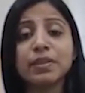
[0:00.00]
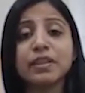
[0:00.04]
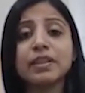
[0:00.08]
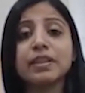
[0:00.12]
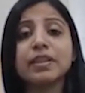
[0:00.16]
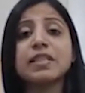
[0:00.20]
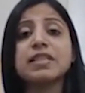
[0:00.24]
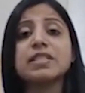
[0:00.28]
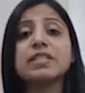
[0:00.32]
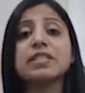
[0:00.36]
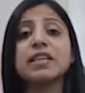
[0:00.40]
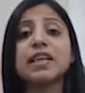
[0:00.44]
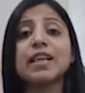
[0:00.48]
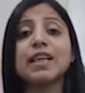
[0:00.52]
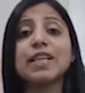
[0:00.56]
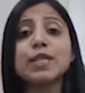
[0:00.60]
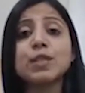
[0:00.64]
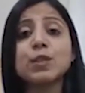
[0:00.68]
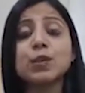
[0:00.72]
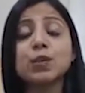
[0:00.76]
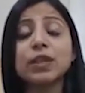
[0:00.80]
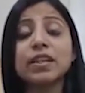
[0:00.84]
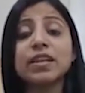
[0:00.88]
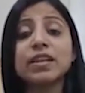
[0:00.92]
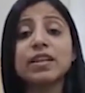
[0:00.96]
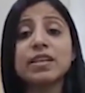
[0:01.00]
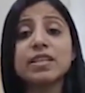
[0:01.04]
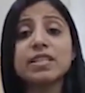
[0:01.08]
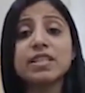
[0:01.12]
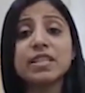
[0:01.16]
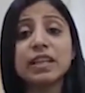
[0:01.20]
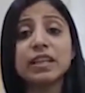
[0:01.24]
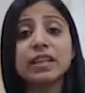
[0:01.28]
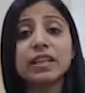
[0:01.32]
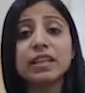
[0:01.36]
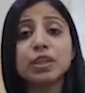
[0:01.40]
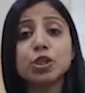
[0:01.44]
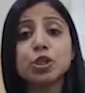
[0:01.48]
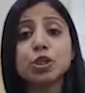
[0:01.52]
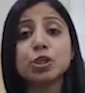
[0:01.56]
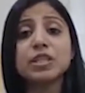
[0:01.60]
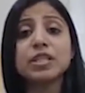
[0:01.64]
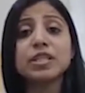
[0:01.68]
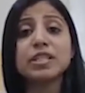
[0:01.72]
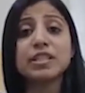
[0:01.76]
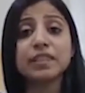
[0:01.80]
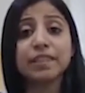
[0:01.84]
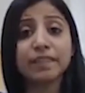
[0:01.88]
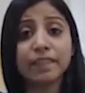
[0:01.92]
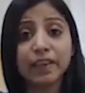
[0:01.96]
That's the insulin secretion
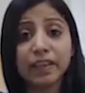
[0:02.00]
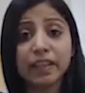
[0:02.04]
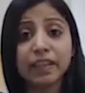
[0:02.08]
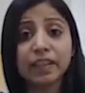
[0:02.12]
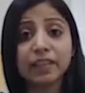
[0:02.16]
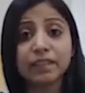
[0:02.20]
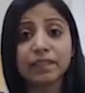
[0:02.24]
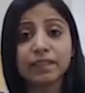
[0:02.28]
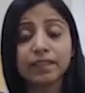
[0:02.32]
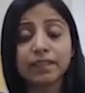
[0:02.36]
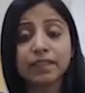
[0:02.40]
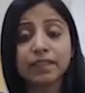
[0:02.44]
is defective.